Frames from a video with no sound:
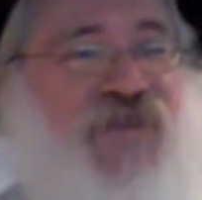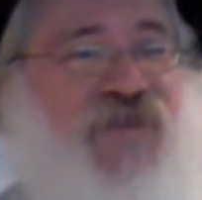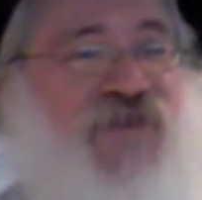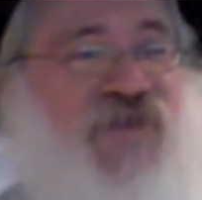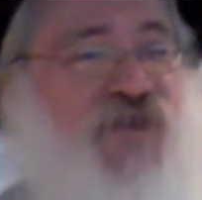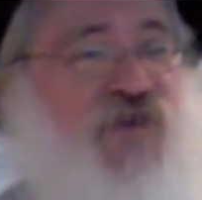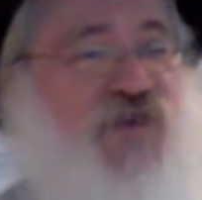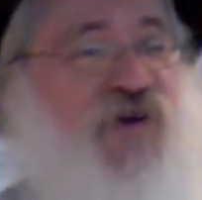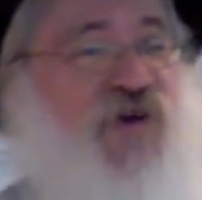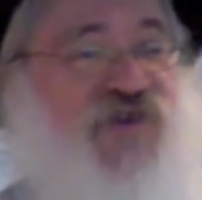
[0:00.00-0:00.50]

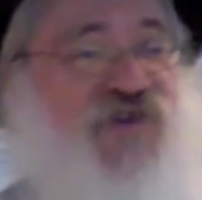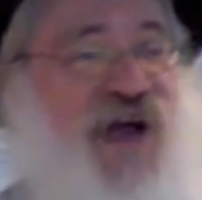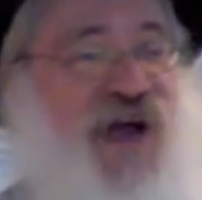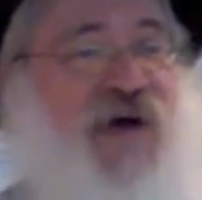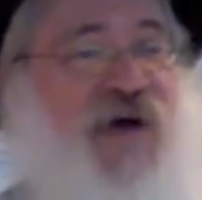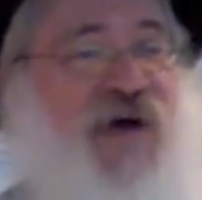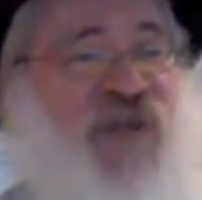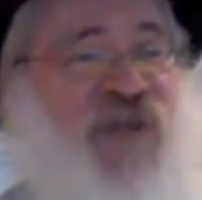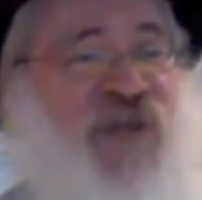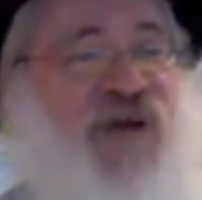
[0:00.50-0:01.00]
Just because
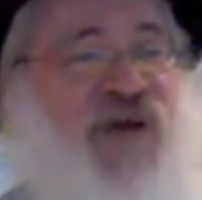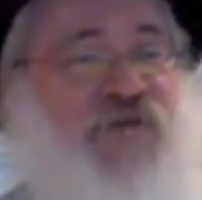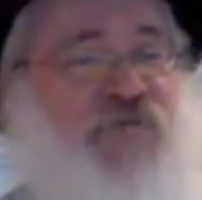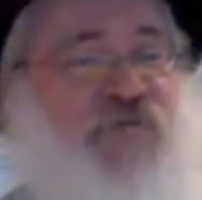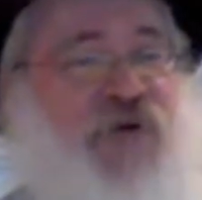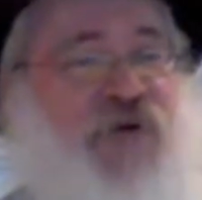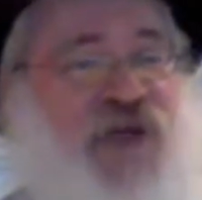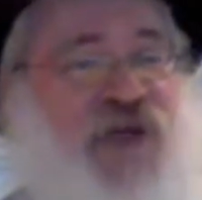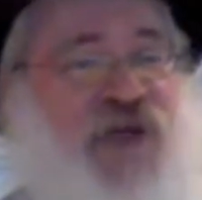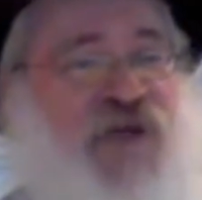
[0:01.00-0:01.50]
I'm not in
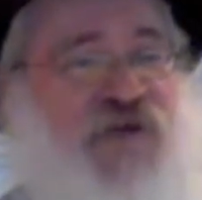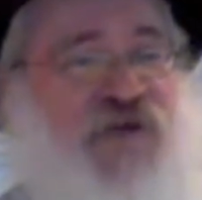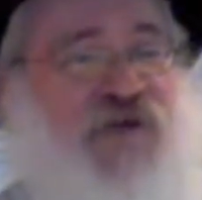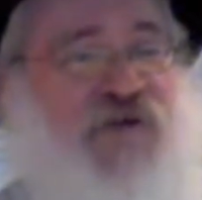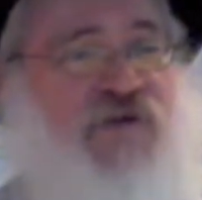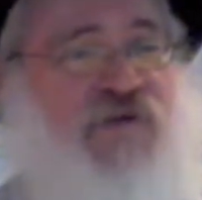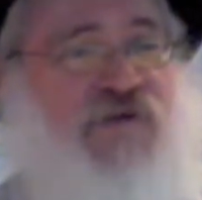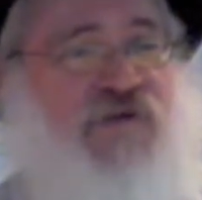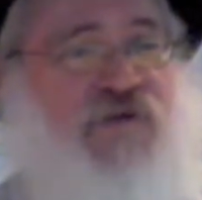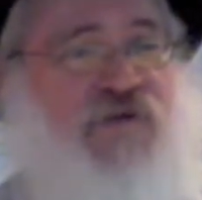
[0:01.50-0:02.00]
pain
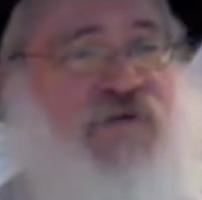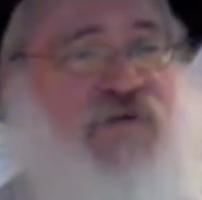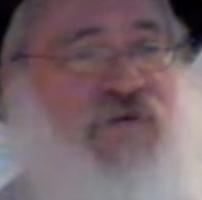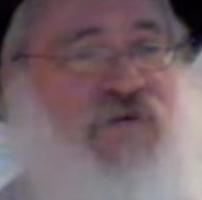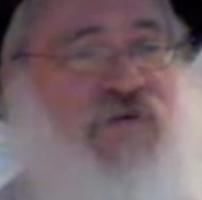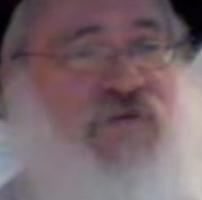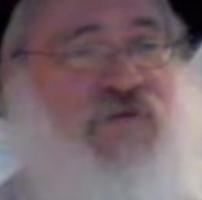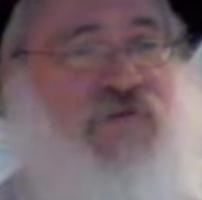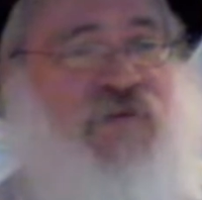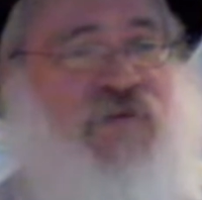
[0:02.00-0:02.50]

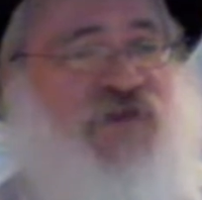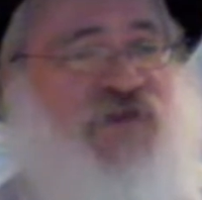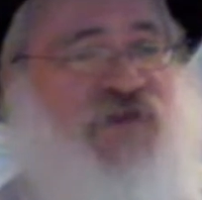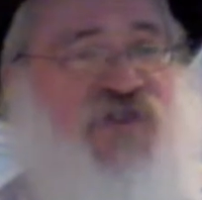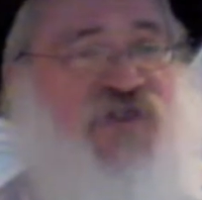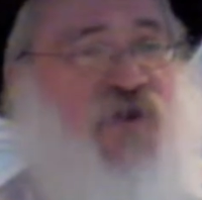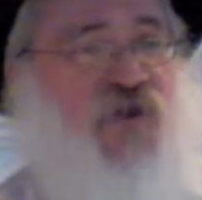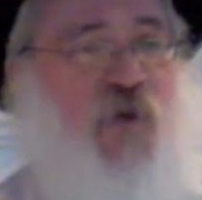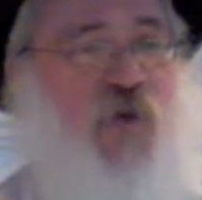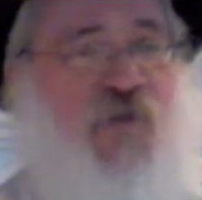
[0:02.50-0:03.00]

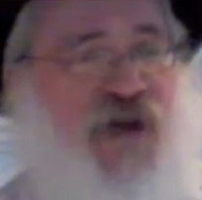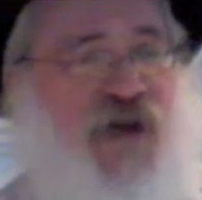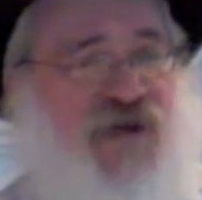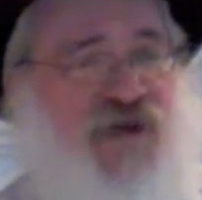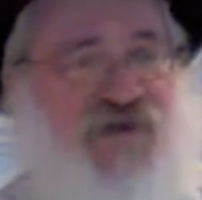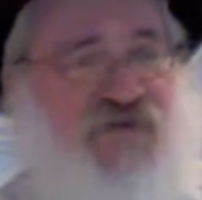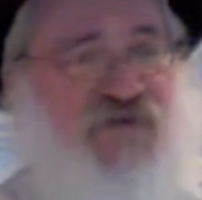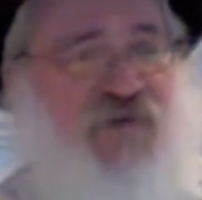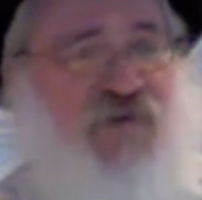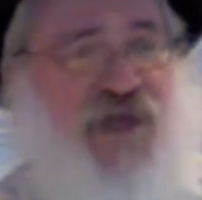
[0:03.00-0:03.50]
means
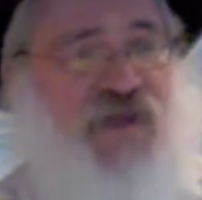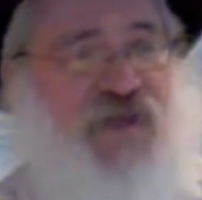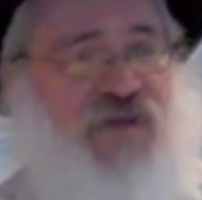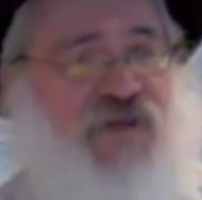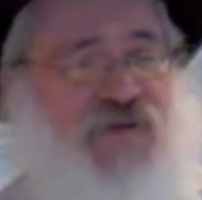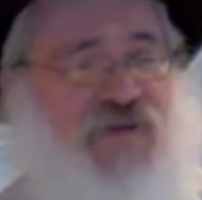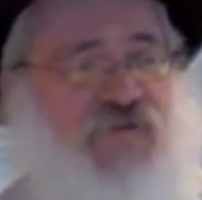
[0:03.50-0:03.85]
nobody's in pain?